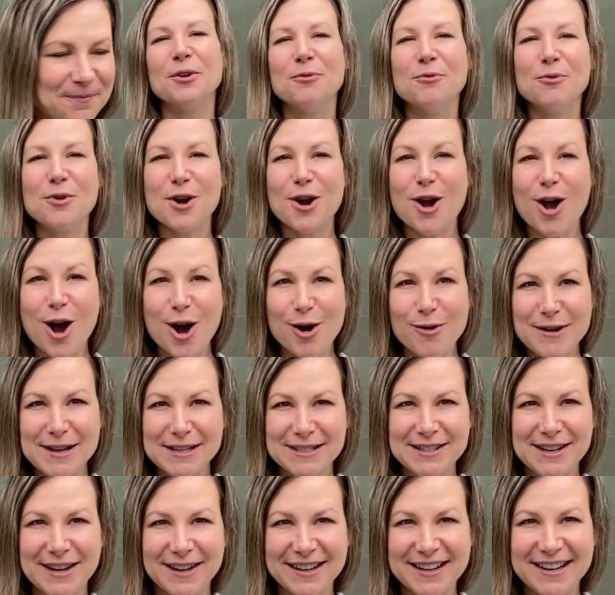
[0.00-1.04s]
We're
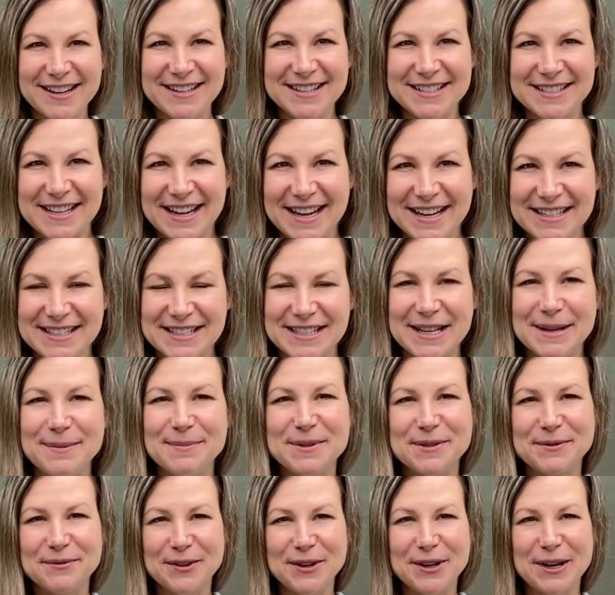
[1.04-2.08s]
always talking design
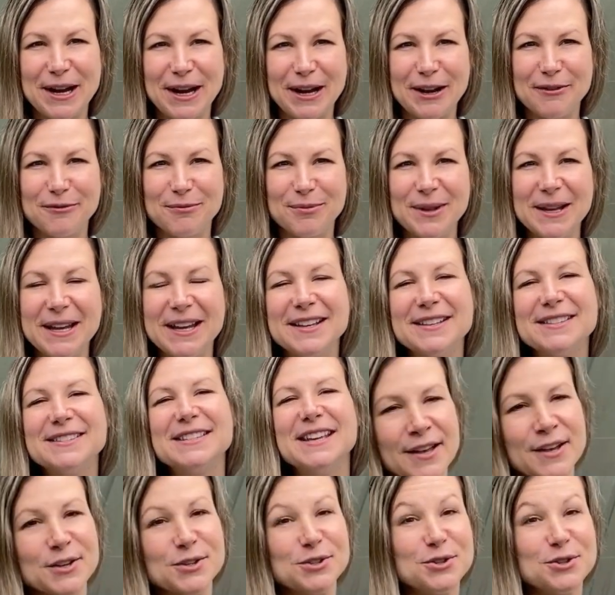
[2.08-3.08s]
tips for native plants,